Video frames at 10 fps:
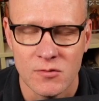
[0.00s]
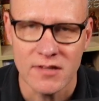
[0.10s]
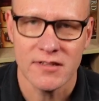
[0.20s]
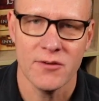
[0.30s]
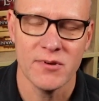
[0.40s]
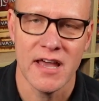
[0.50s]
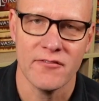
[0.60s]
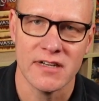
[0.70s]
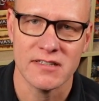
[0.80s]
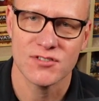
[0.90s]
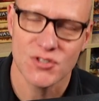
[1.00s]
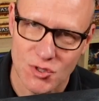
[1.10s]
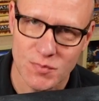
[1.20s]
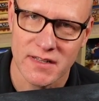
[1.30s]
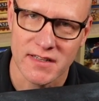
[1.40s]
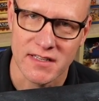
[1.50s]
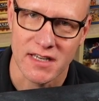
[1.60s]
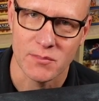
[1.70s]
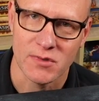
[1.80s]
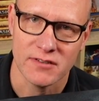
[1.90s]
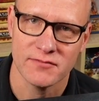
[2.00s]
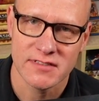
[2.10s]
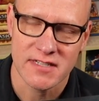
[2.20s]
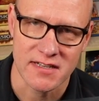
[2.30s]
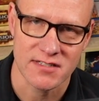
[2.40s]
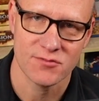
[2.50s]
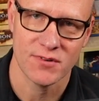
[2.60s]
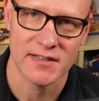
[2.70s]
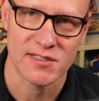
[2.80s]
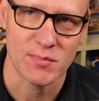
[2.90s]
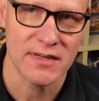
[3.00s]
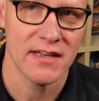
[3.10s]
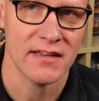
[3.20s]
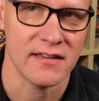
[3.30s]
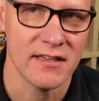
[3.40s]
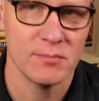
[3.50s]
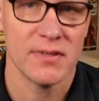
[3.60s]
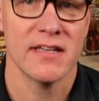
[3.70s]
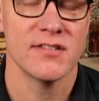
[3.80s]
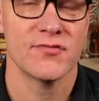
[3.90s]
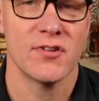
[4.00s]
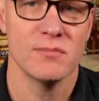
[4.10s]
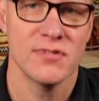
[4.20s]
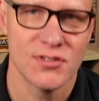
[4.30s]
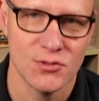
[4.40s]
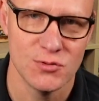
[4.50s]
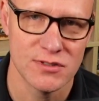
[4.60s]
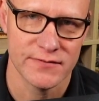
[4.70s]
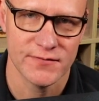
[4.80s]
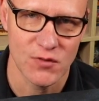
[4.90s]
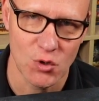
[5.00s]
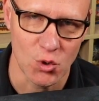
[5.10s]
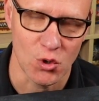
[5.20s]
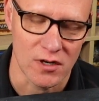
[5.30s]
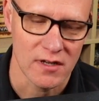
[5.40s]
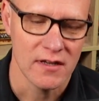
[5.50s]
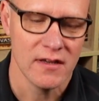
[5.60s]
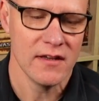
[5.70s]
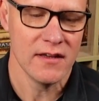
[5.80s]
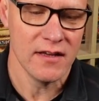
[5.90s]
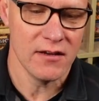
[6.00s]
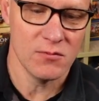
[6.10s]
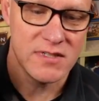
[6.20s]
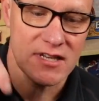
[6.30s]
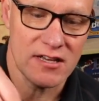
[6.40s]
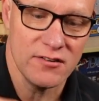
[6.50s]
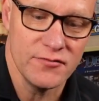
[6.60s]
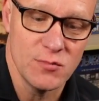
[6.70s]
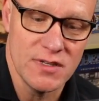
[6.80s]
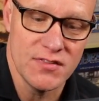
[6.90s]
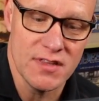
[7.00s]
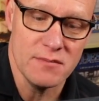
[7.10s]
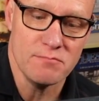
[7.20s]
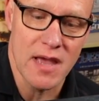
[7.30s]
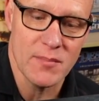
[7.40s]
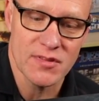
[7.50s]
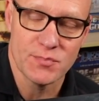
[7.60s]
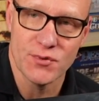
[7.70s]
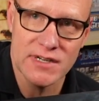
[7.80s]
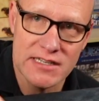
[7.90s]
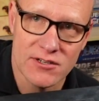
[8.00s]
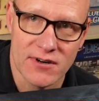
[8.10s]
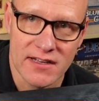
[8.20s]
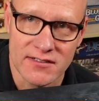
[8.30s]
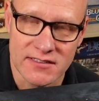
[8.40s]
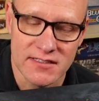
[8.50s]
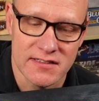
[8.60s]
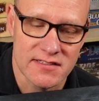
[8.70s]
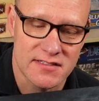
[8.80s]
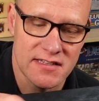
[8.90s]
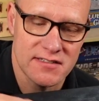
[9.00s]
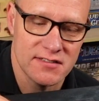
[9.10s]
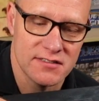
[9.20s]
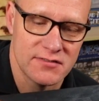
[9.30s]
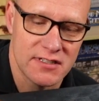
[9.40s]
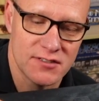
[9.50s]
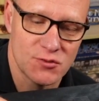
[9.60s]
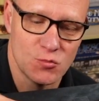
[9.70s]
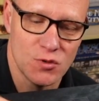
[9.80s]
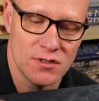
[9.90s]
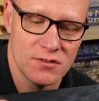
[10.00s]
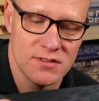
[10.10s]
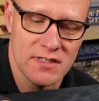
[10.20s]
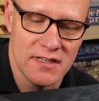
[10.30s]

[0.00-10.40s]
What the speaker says: Well, here we have a two-player game of Tusk ready to play. It plays from 2 to 4. We start off with the mammoth breeding ground in the centre of our little world,